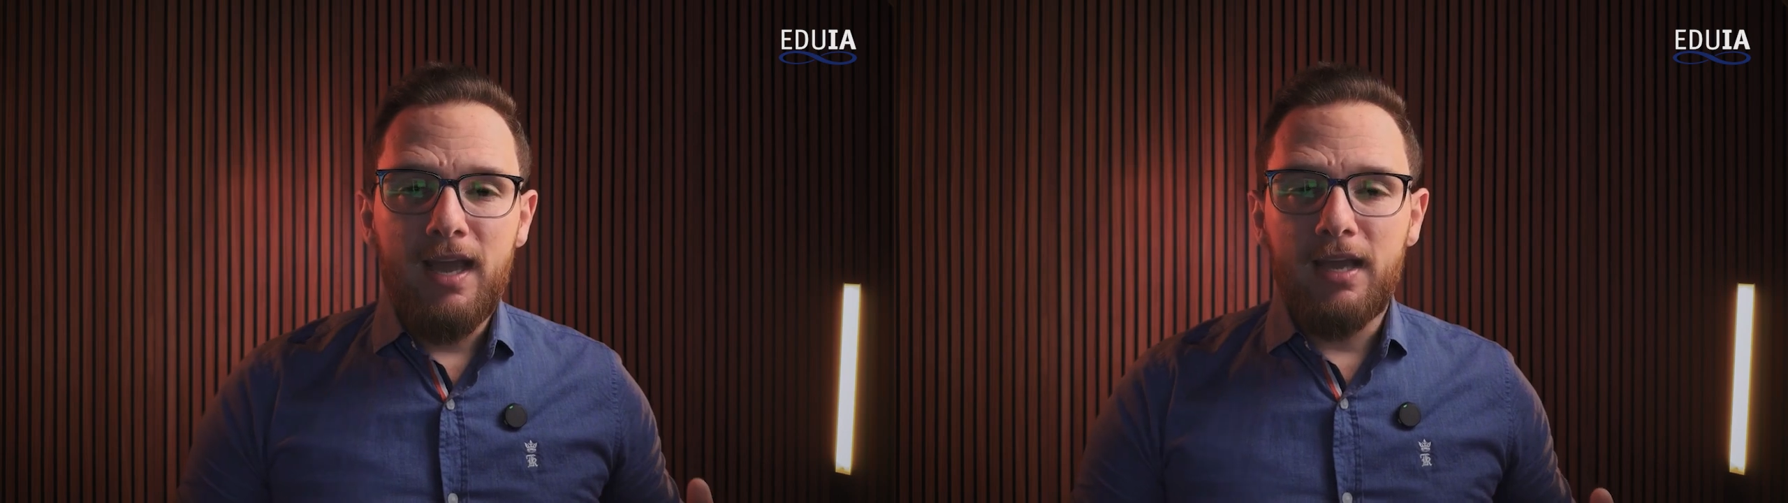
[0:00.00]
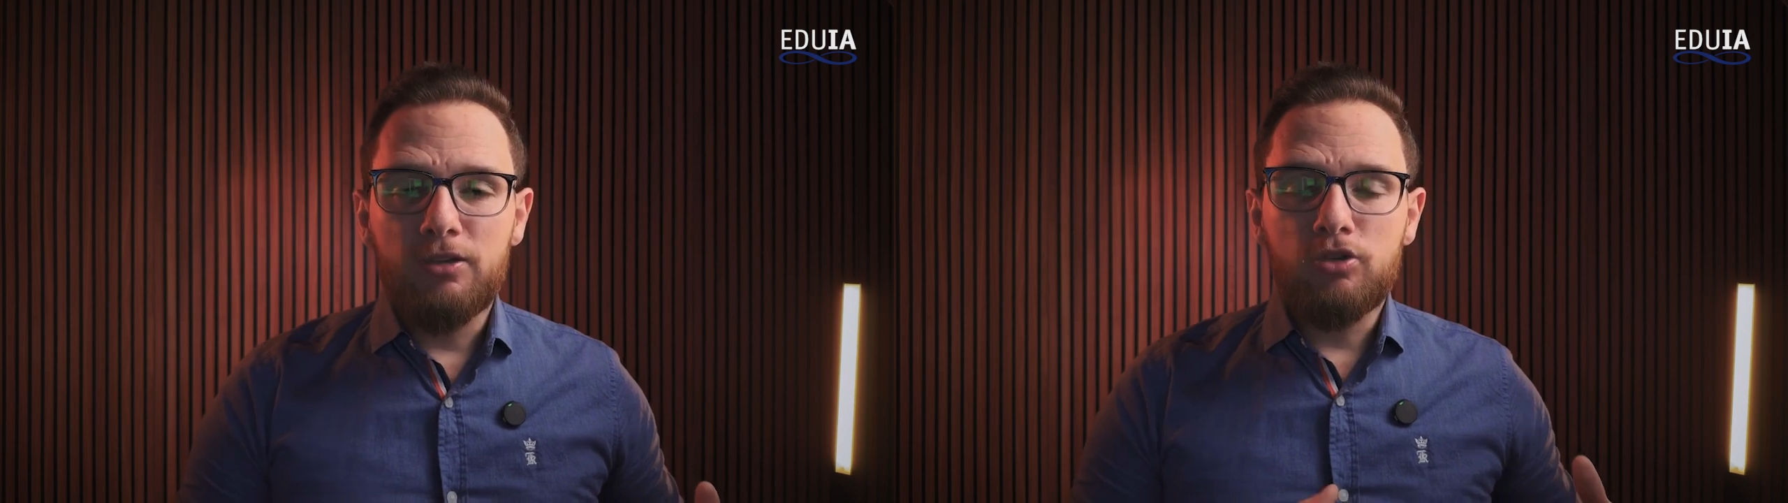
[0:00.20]

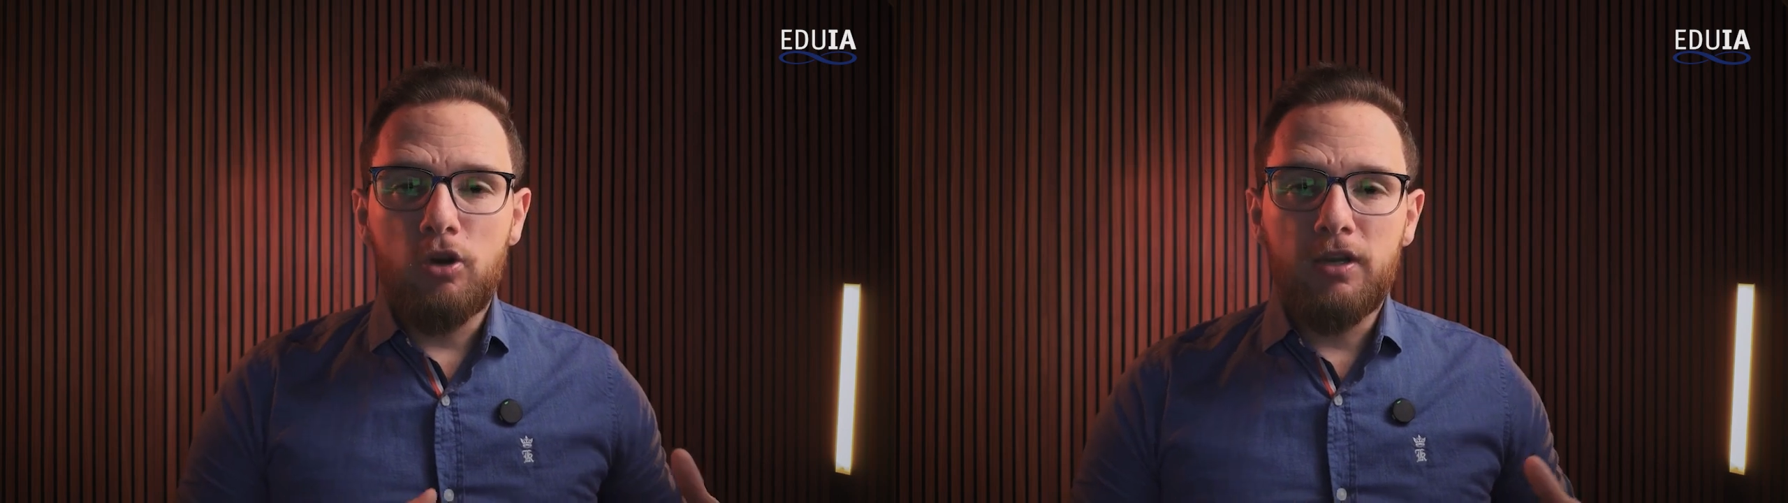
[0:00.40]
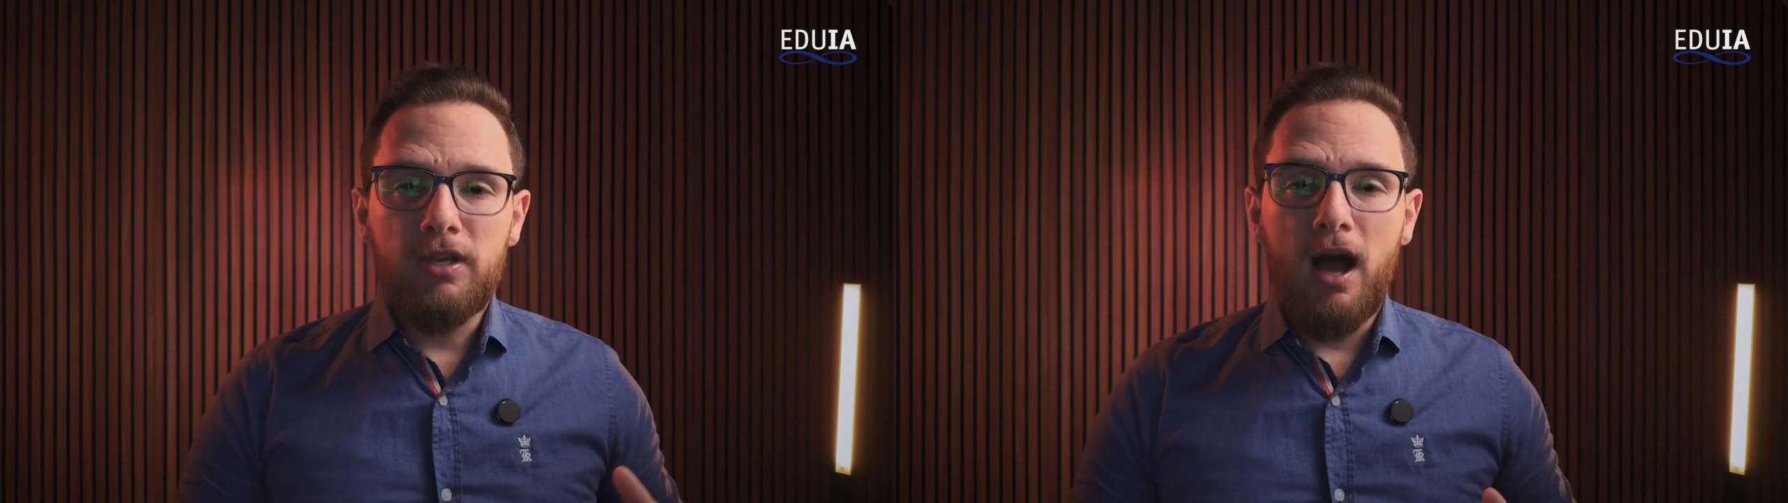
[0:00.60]
and
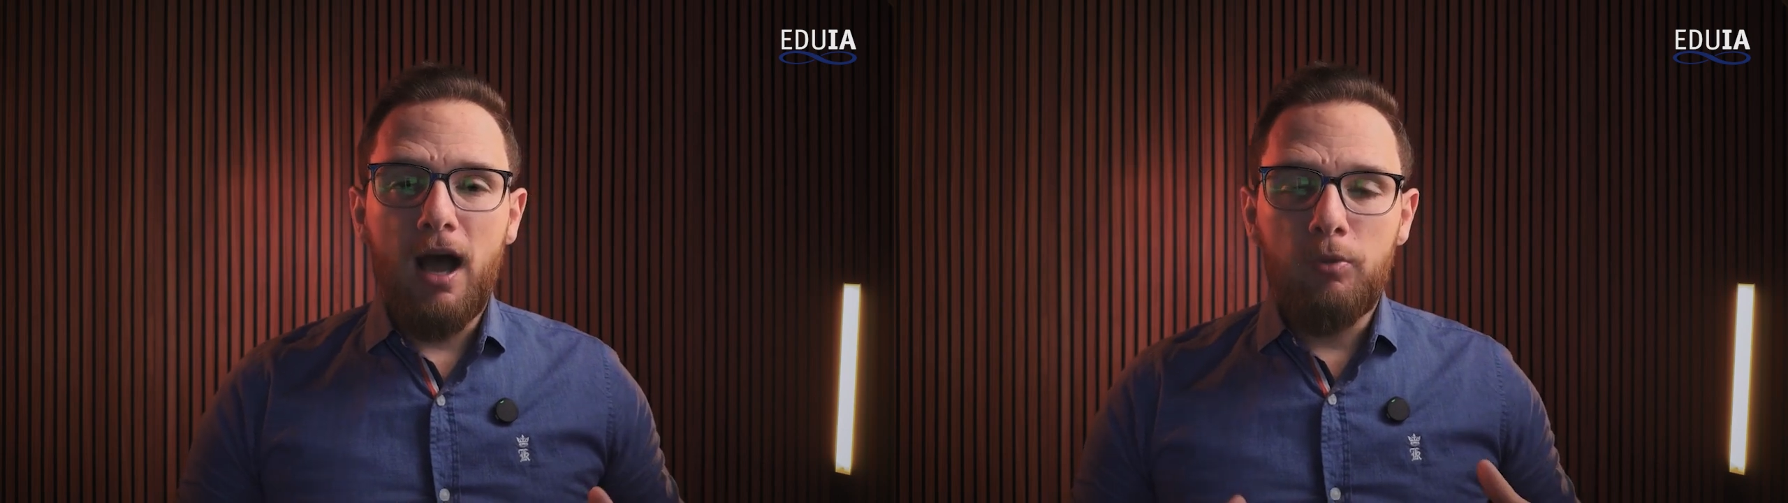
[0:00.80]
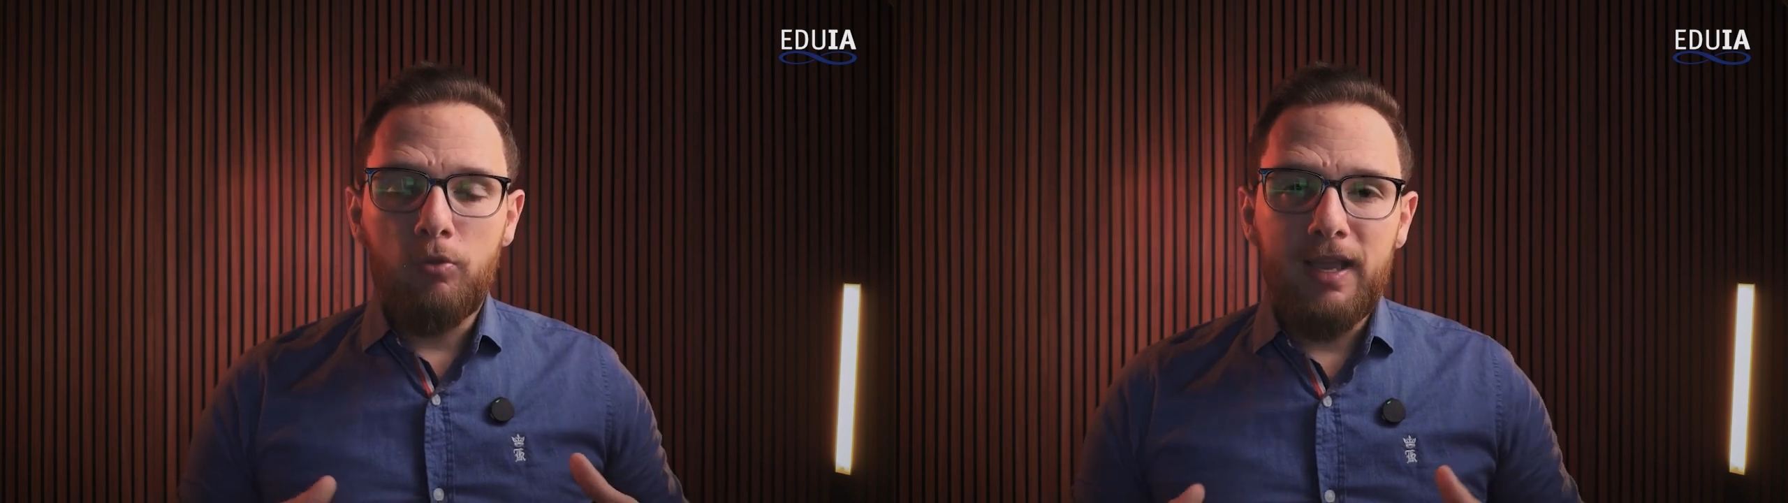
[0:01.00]
started
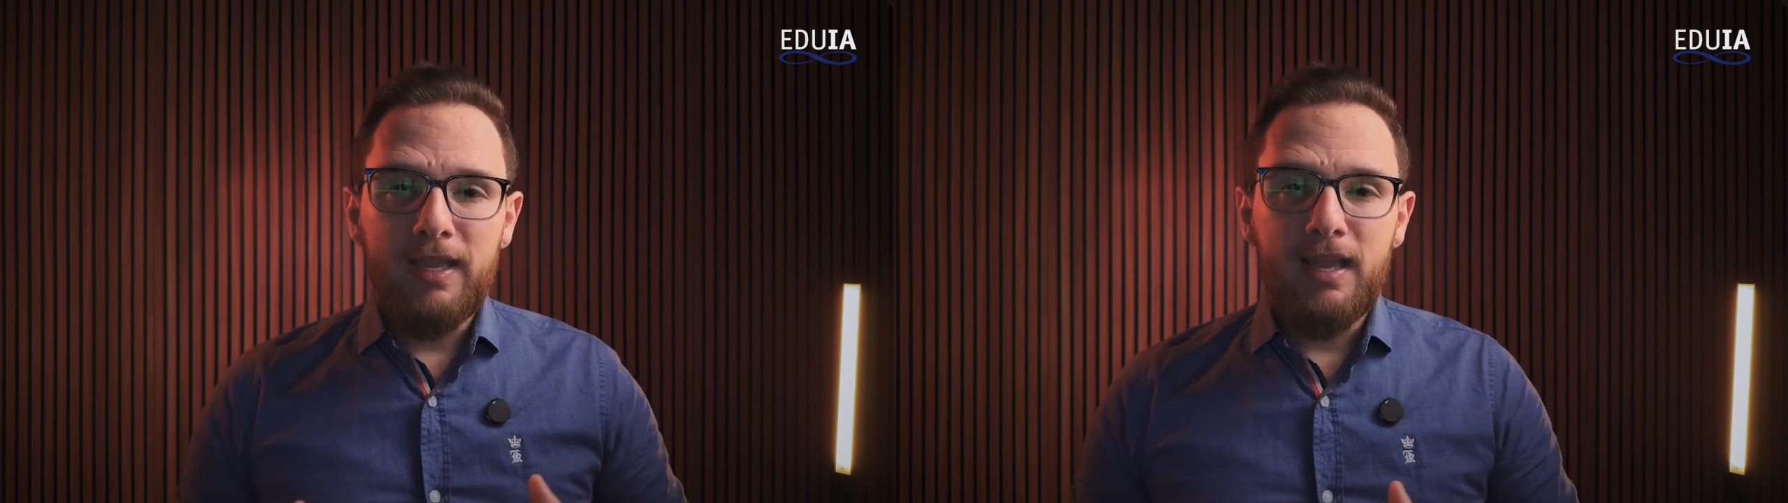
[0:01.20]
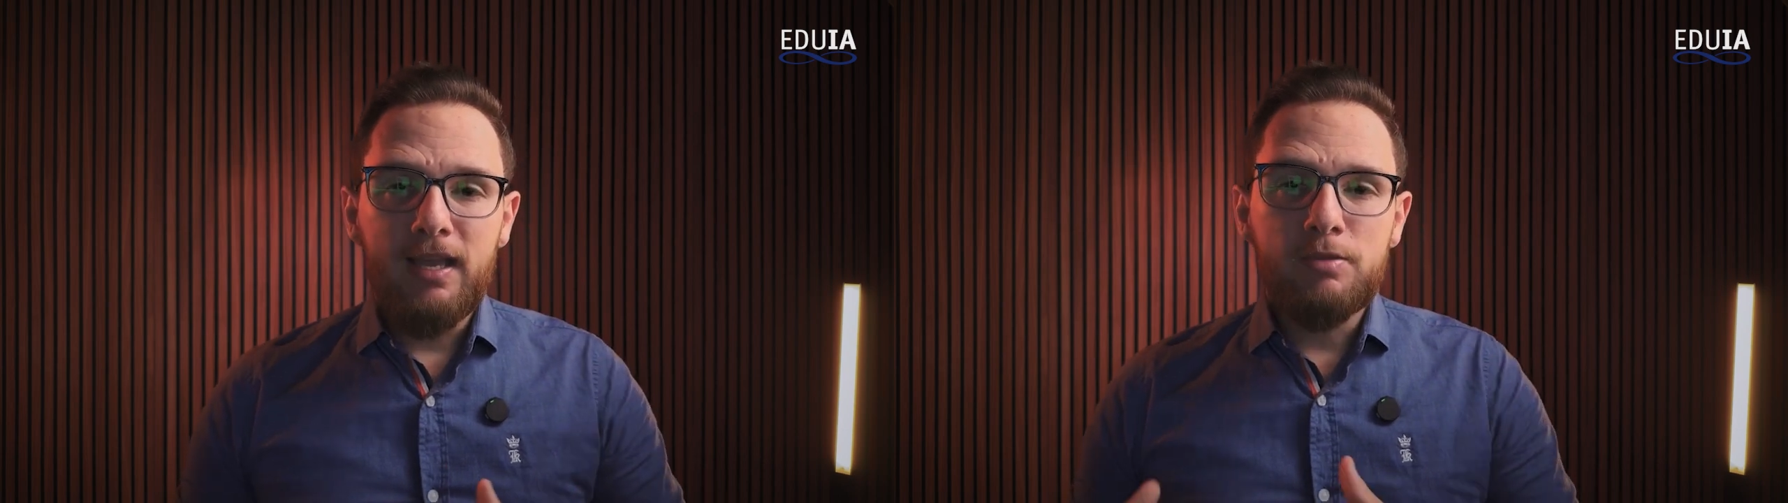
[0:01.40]

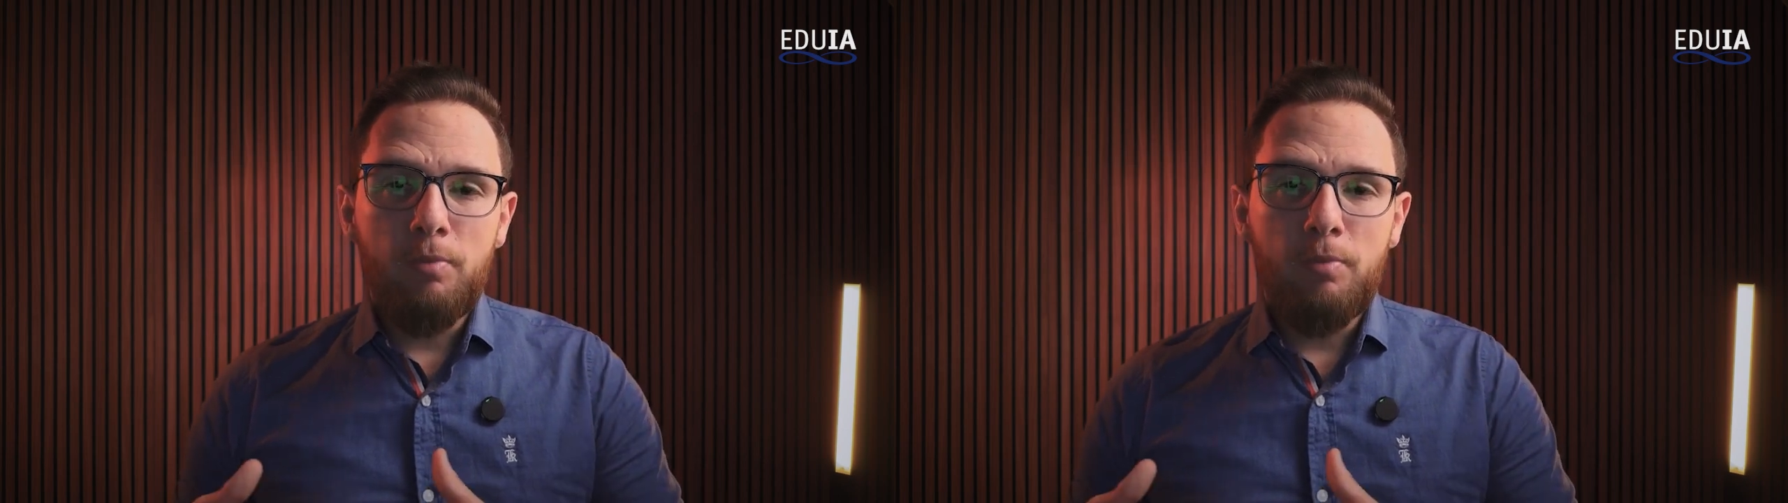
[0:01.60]
operating as